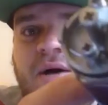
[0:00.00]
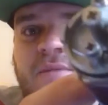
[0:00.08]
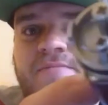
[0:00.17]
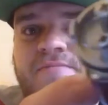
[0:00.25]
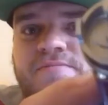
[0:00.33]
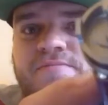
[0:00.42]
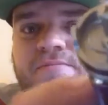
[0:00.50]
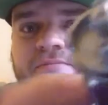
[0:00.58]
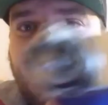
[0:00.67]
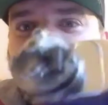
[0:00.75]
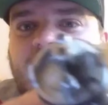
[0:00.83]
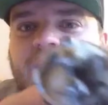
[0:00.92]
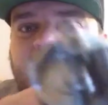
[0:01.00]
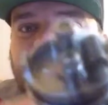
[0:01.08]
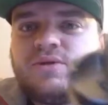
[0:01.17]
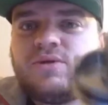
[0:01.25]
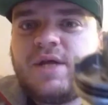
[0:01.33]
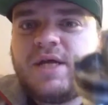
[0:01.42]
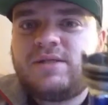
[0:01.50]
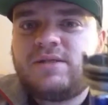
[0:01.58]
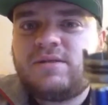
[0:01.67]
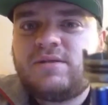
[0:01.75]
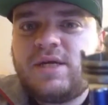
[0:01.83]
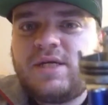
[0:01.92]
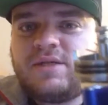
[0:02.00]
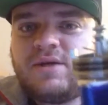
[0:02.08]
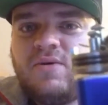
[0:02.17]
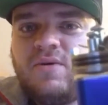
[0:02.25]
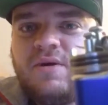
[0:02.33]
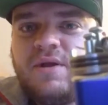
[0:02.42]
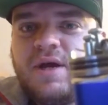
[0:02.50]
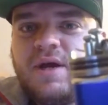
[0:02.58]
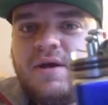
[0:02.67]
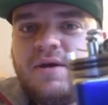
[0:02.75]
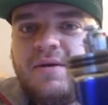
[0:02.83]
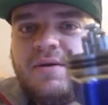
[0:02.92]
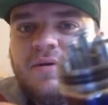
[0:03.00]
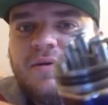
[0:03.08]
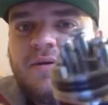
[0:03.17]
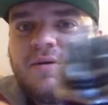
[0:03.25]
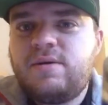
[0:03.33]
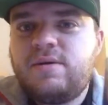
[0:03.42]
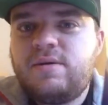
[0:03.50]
But yeah, so that's the coil there.